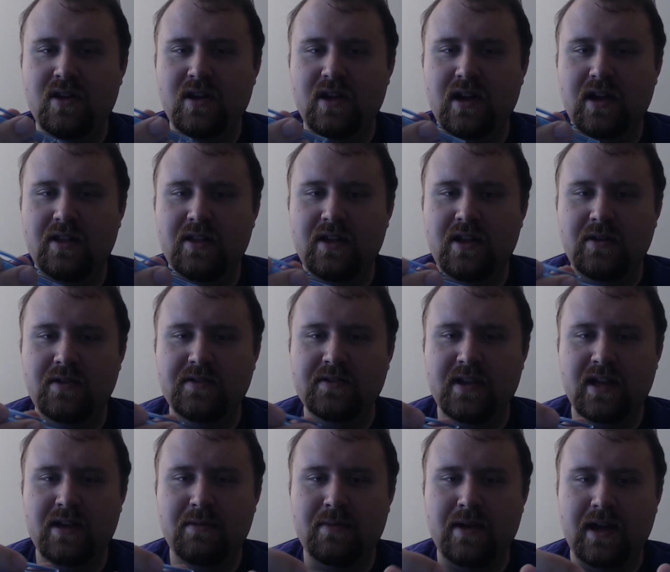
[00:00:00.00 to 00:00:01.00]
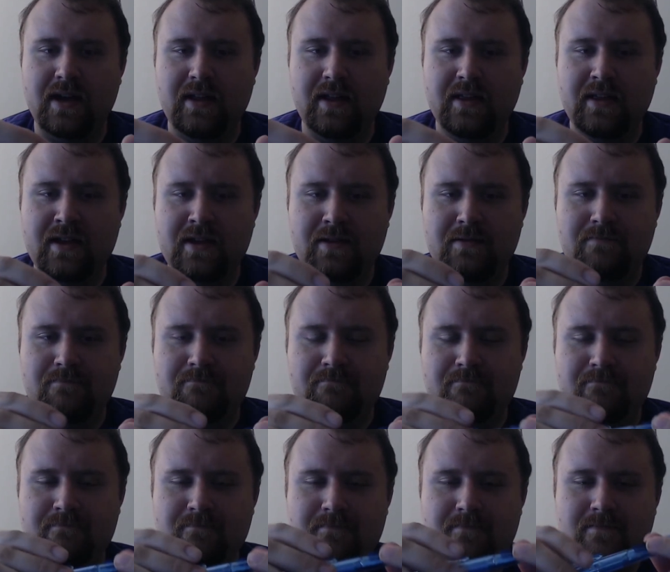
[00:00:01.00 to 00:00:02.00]
And then you slide it back like that,
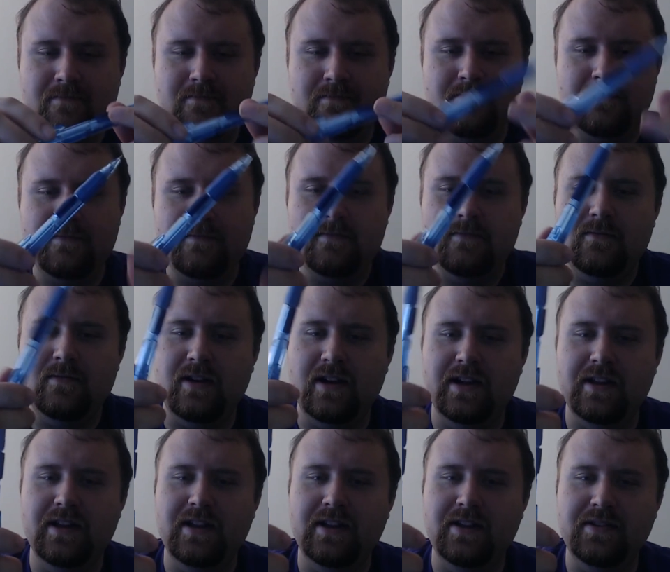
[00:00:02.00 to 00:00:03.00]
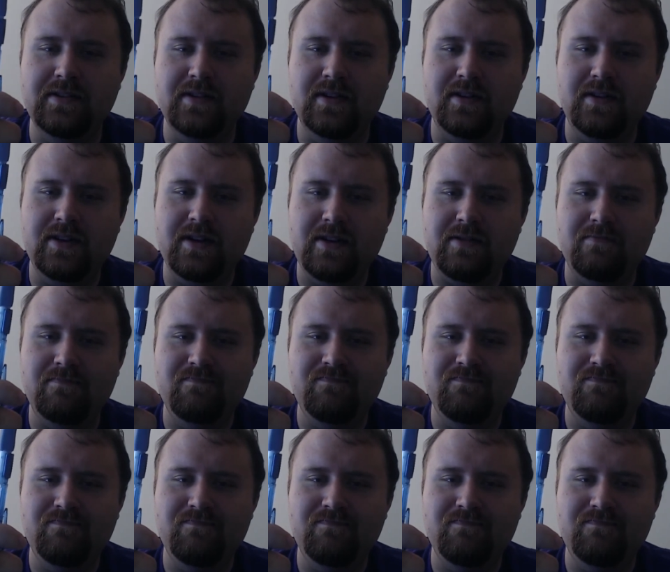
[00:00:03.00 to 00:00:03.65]
and you're all good.